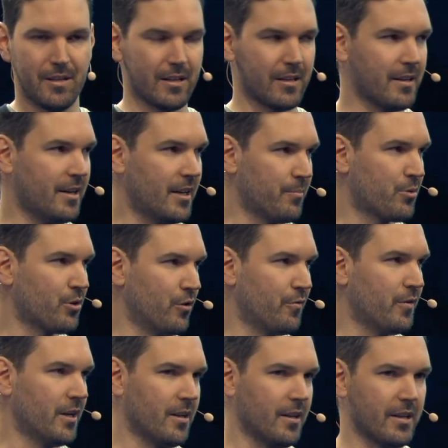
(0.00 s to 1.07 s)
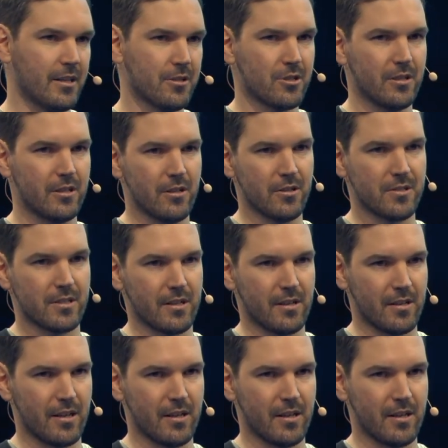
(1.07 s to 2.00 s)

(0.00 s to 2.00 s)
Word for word: like high profile engineers and,